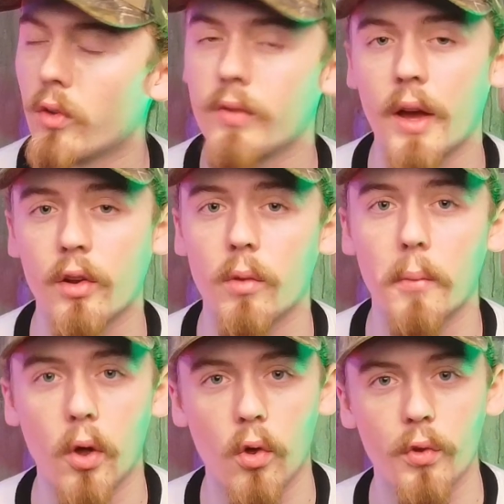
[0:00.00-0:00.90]
vinyl
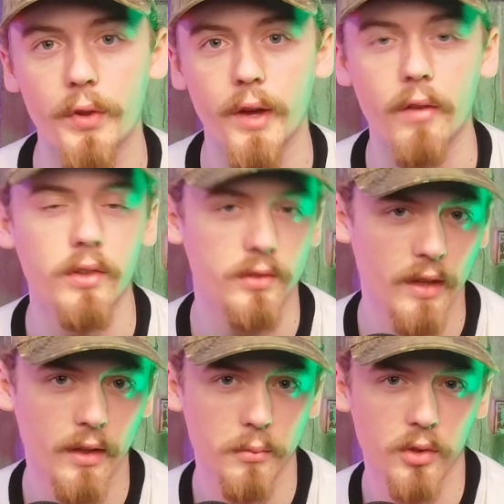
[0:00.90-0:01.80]
mold of the
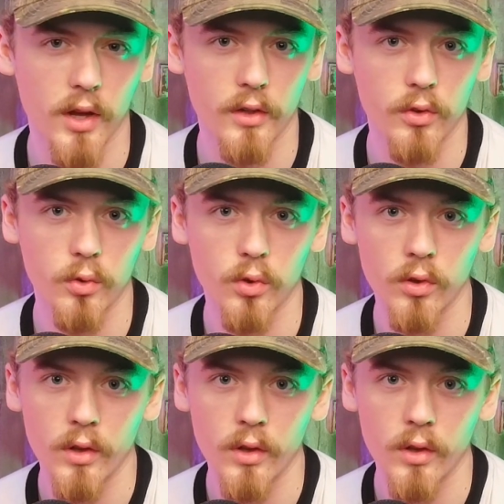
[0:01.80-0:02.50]
Salem's Lot ghoul.